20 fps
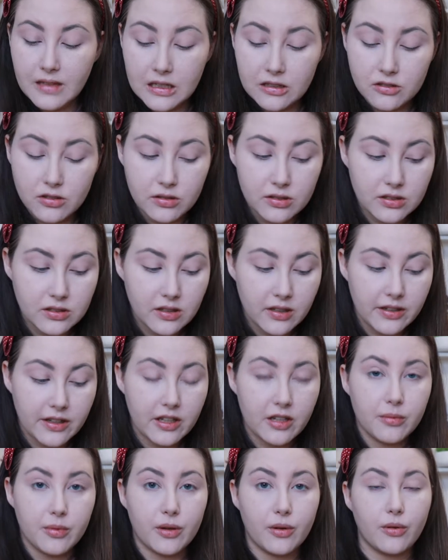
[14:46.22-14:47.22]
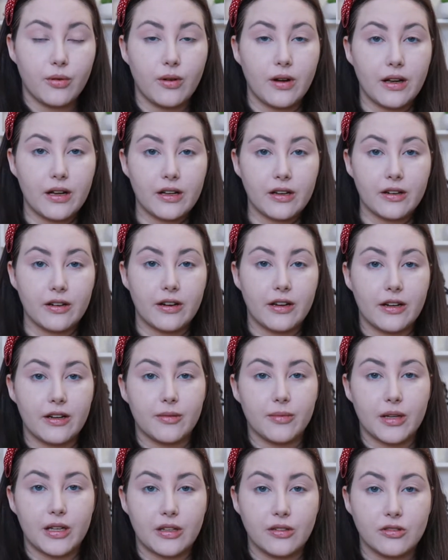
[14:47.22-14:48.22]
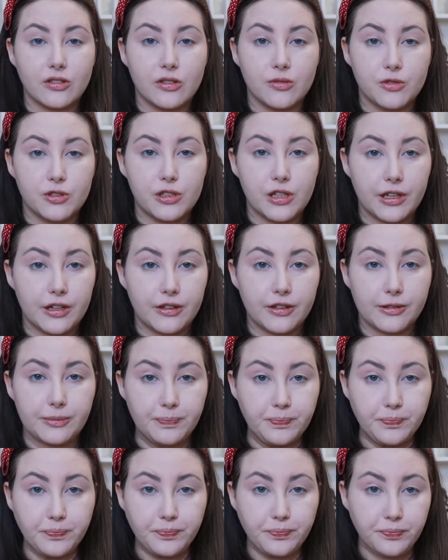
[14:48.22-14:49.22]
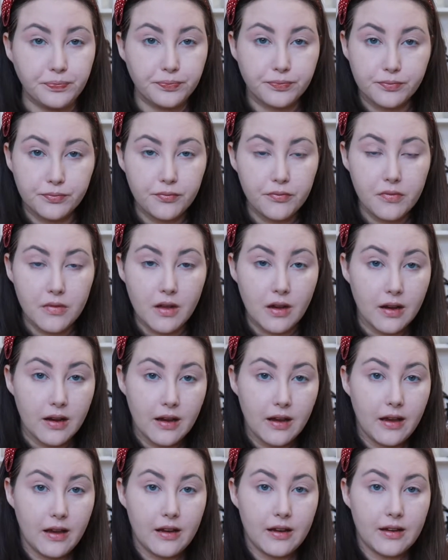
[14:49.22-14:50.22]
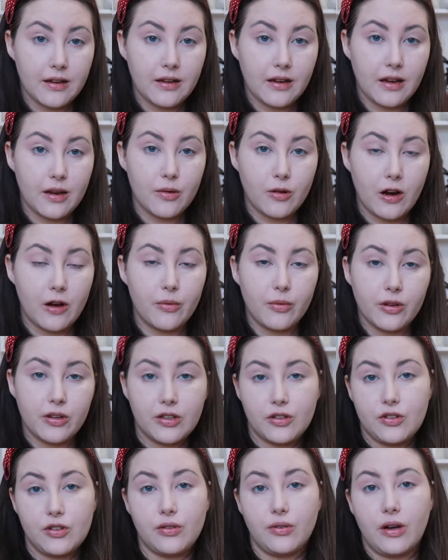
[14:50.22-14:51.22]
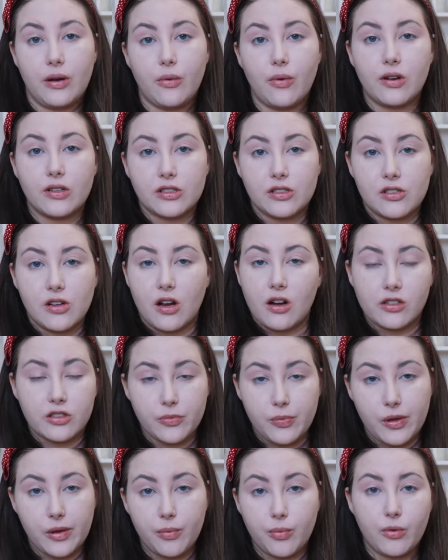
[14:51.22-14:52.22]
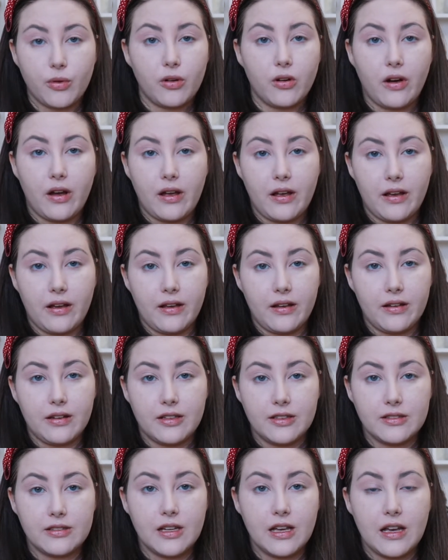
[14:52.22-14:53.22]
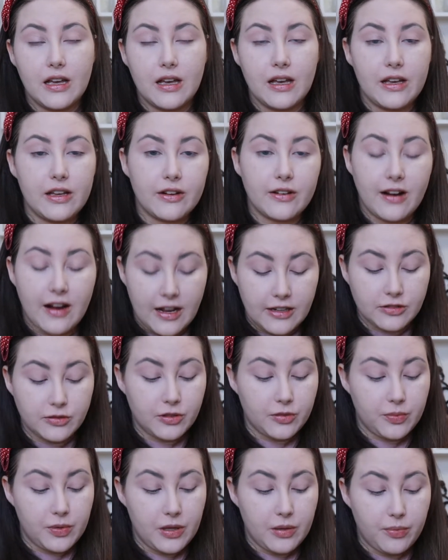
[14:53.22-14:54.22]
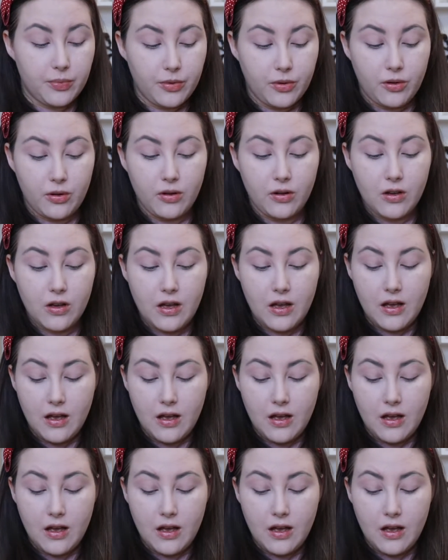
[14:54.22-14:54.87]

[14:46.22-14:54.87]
So I was talking about why I created my YouTube channel. And I really do. I want to talk to people and interact with people